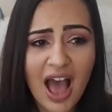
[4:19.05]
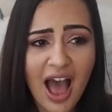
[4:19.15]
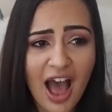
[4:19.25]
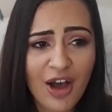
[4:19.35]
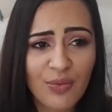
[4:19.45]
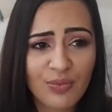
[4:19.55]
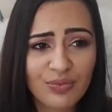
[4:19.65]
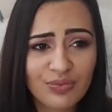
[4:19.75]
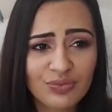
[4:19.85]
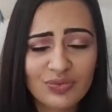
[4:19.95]

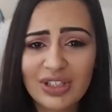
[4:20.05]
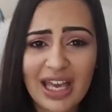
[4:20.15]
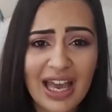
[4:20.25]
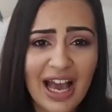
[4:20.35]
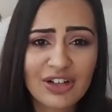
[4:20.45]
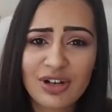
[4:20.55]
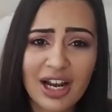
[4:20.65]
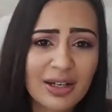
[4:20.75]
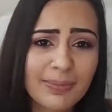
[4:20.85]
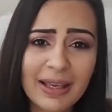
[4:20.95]
Yeah, I
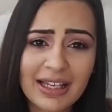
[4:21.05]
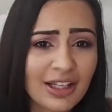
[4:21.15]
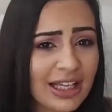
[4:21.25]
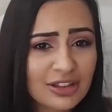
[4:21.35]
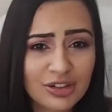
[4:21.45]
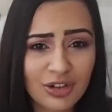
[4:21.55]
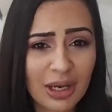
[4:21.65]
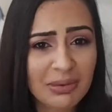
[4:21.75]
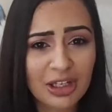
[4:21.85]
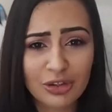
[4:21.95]
try to be
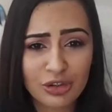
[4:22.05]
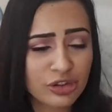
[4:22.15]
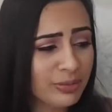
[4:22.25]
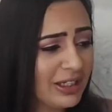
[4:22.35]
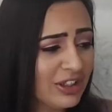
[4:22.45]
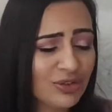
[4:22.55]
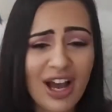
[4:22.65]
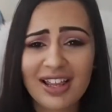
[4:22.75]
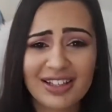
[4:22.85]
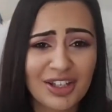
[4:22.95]
Instagrammy and YouTubey and
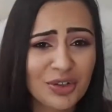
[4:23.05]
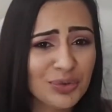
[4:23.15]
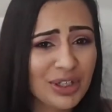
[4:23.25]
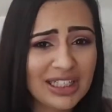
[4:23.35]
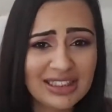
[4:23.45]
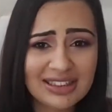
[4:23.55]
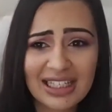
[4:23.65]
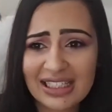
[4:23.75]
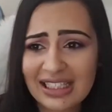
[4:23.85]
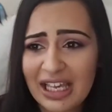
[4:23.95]
try like the green
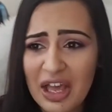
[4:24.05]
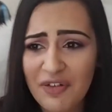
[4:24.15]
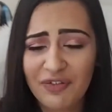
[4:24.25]
tea